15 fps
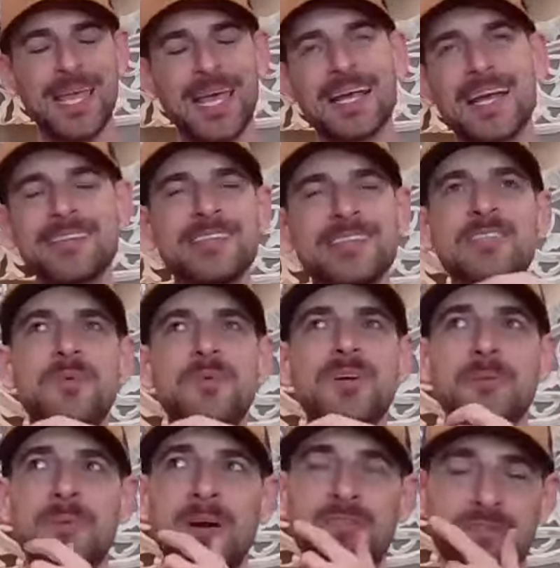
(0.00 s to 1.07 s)
I got this
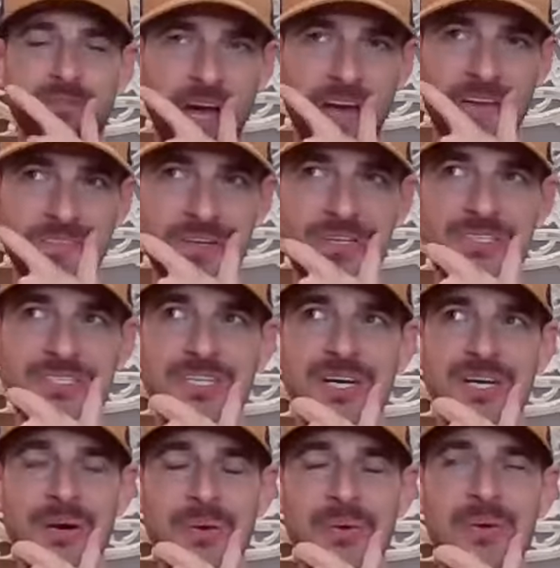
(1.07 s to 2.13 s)
book about five years
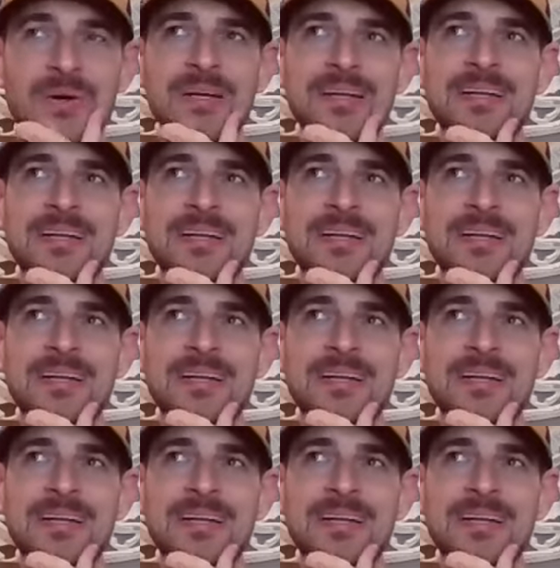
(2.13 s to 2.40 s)
ago.